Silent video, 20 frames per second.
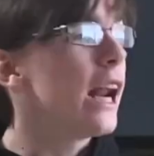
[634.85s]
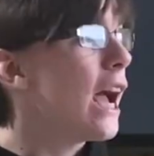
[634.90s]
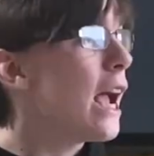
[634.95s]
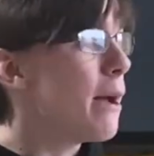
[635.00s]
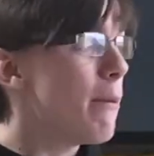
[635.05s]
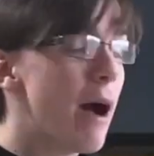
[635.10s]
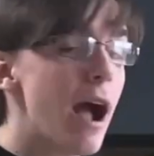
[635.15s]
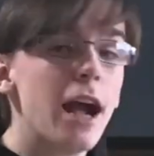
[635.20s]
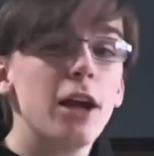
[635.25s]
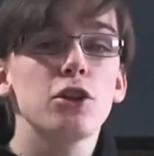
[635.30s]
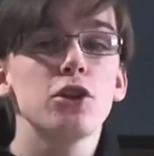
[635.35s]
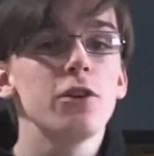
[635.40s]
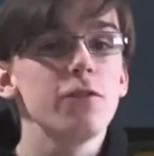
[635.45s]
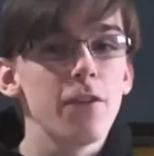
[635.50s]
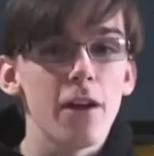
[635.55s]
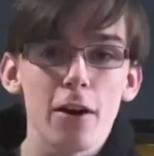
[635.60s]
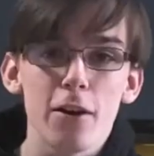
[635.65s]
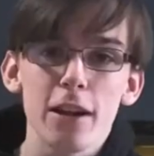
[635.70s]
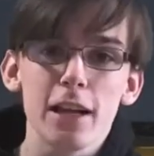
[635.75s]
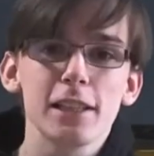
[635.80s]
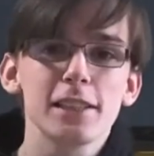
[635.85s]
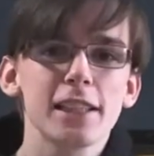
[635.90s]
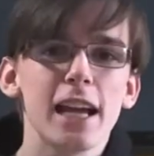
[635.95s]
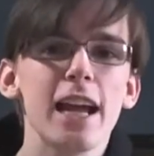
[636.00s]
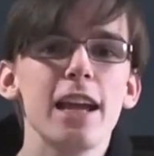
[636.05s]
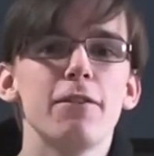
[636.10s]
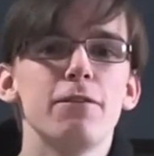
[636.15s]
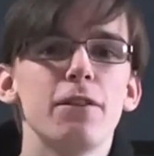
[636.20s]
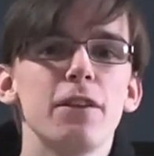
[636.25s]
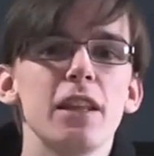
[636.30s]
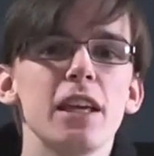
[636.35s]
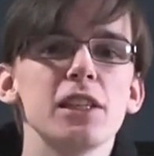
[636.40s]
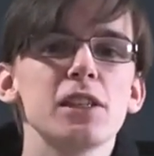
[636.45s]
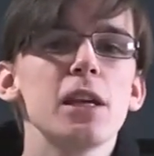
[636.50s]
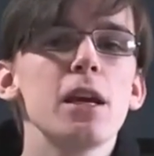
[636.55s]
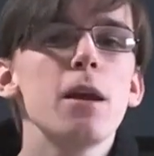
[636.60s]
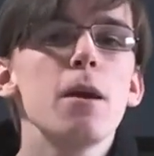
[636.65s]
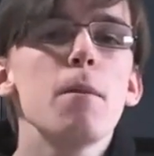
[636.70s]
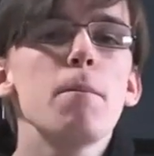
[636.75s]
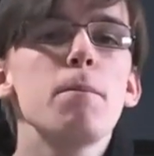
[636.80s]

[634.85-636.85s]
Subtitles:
I am actually very excited for this